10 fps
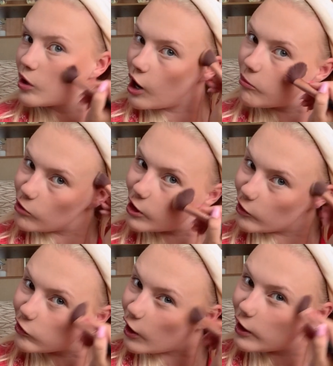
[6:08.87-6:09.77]
I'm really
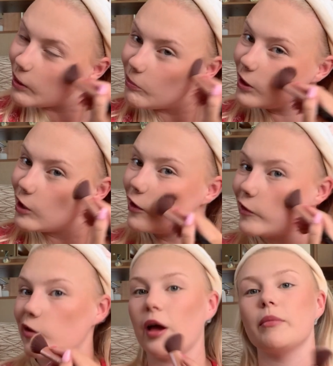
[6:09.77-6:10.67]
excited
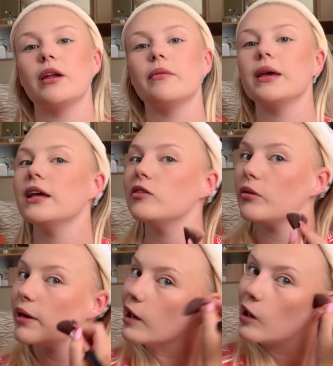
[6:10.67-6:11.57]
because I'm going to be
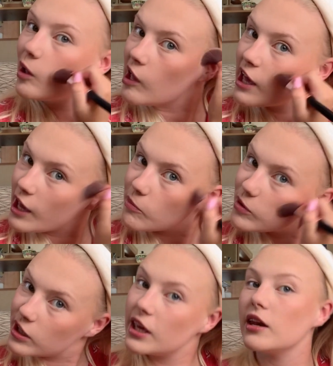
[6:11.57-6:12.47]
doing a
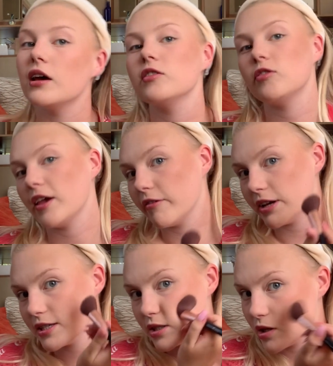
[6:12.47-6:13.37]
beginner
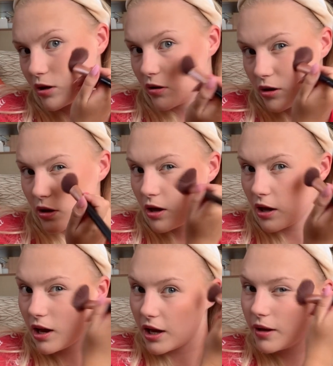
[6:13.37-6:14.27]
series soon,
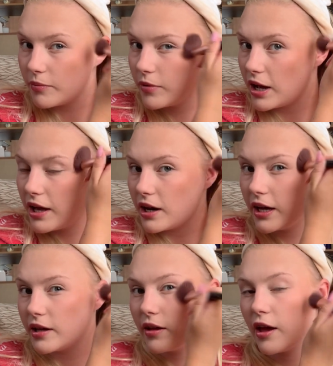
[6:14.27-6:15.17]
where
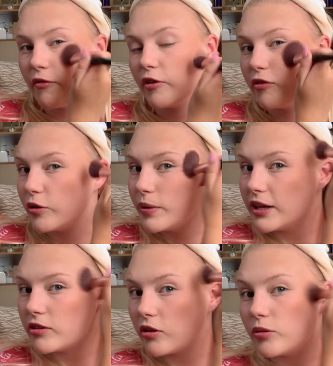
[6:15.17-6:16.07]
like every few
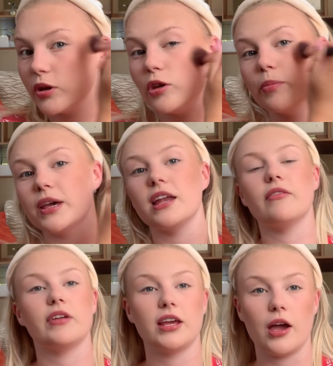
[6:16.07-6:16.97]
weeks I'll do a new beginner
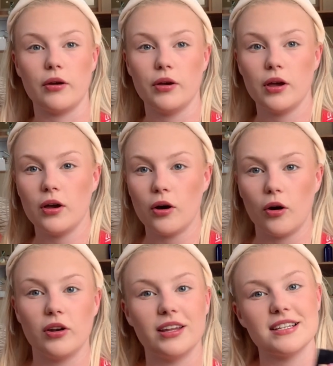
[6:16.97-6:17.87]
video
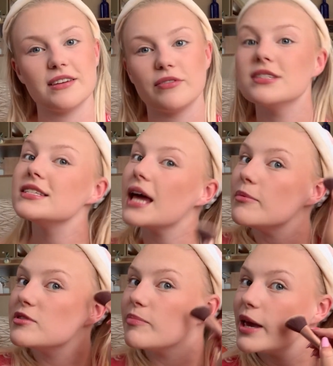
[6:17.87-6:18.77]
on the different
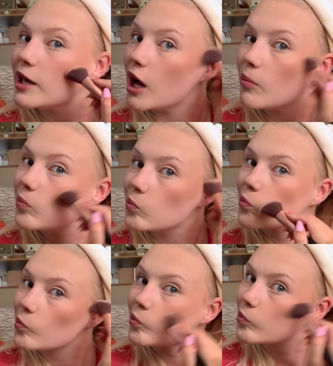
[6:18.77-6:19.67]
steps of makeup,
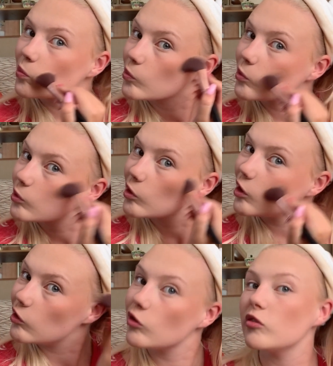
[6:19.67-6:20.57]

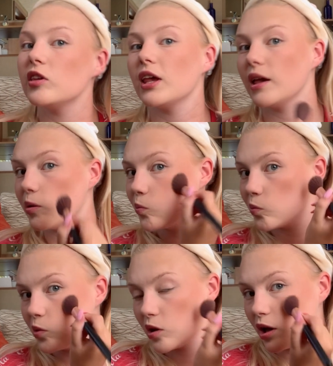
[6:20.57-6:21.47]
because obviously
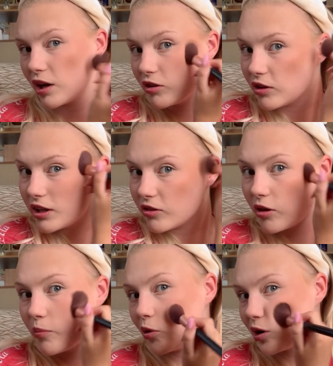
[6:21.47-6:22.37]
I just think it's so
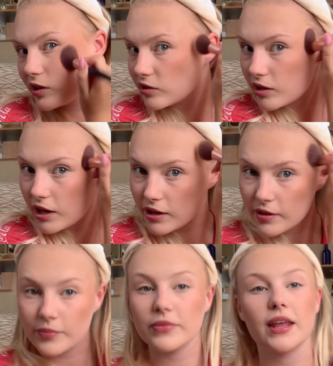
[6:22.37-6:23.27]
important to
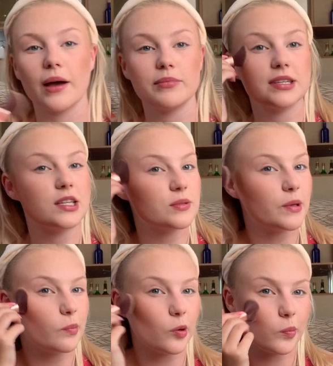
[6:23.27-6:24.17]
help teach
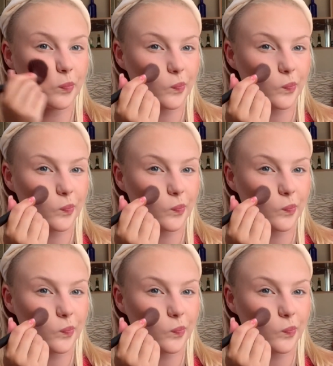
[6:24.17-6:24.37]
people